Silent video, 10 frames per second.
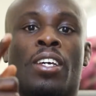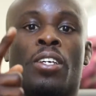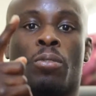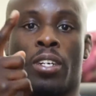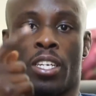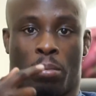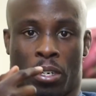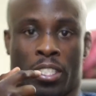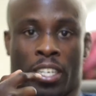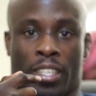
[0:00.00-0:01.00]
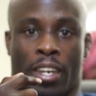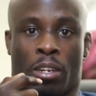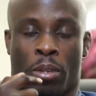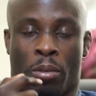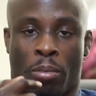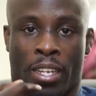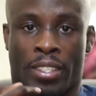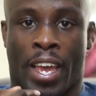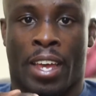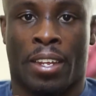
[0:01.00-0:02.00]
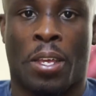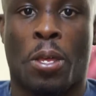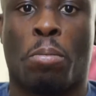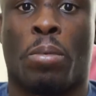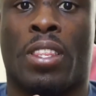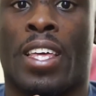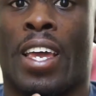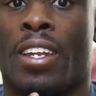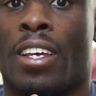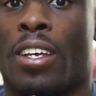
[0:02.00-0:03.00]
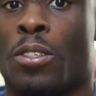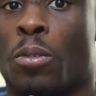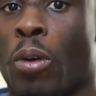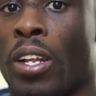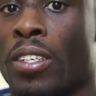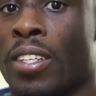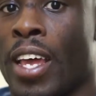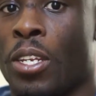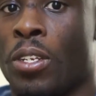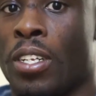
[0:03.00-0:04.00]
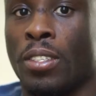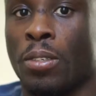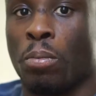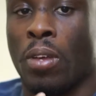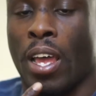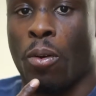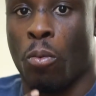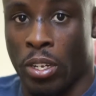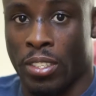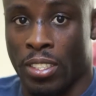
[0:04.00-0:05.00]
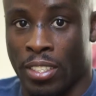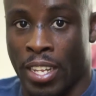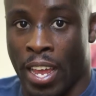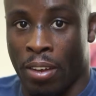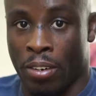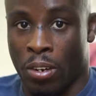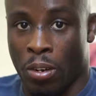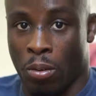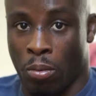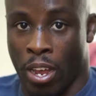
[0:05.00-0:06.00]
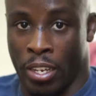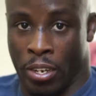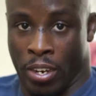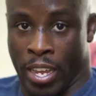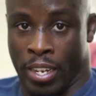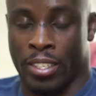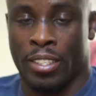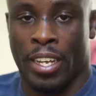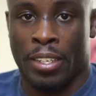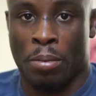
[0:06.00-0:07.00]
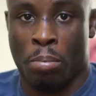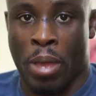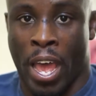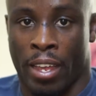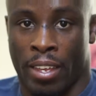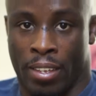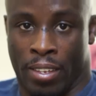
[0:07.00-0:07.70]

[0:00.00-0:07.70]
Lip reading: You want to keep your chin down and minimize that. But then, as well as that, you to, once it's down, rock your head slightly back.